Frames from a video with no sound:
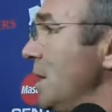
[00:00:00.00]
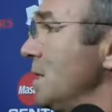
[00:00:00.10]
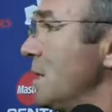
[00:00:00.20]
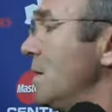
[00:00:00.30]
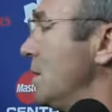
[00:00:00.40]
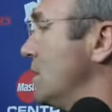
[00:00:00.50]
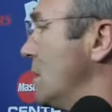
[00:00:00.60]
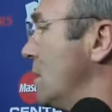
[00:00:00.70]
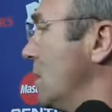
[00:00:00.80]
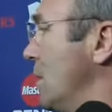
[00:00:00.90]
but he's carried the
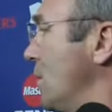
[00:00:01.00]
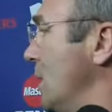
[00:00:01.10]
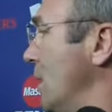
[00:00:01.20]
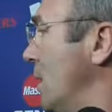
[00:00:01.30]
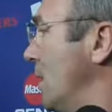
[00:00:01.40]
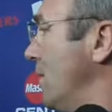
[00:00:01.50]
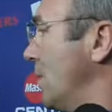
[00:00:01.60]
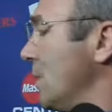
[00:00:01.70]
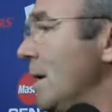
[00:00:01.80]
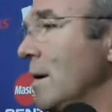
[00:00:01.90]
talent at a pretty high
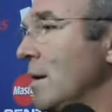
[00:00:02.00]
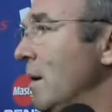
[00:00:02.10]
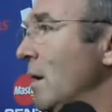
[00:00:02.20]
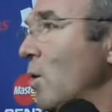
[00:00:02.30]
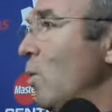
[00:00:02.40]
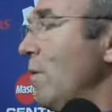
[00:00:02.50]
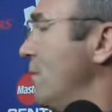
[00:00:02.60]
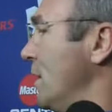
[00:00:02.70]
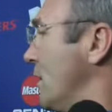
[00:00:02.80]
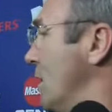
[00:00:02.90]
level, and
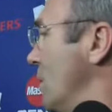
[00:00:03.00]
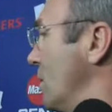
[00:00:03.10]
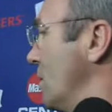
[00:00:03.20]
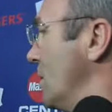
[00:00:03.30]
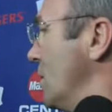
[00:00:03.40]
we'll figure it out.